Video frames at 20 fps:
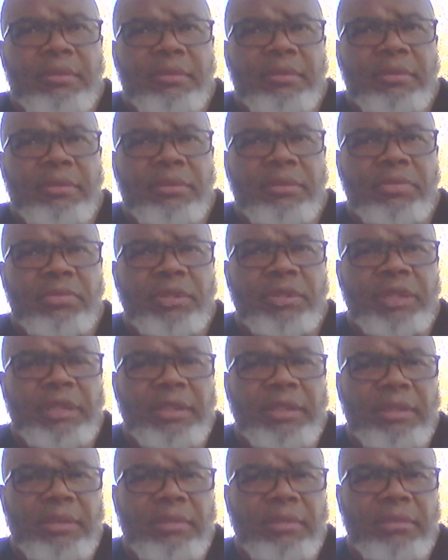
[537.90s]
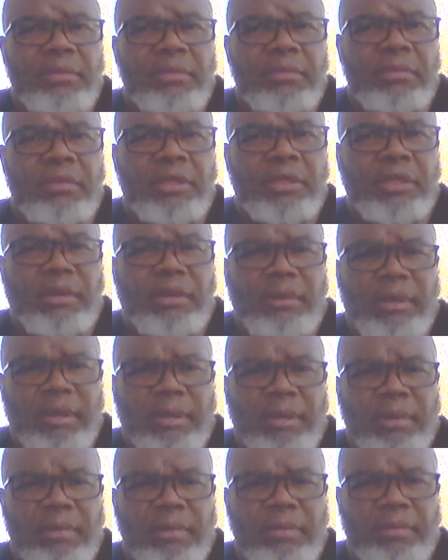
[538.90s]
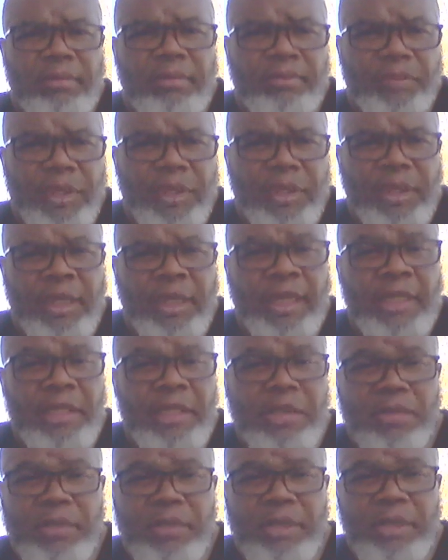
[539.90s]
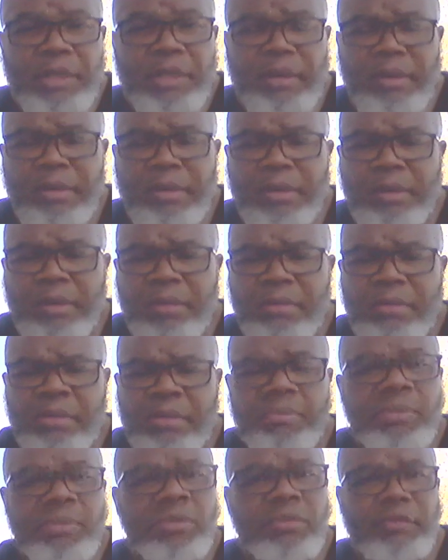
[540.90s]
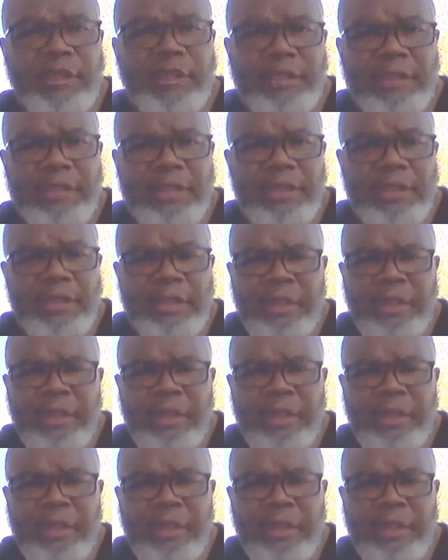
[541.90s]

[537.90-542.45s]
sweet cocoa, a light sweet cocoa smoothness.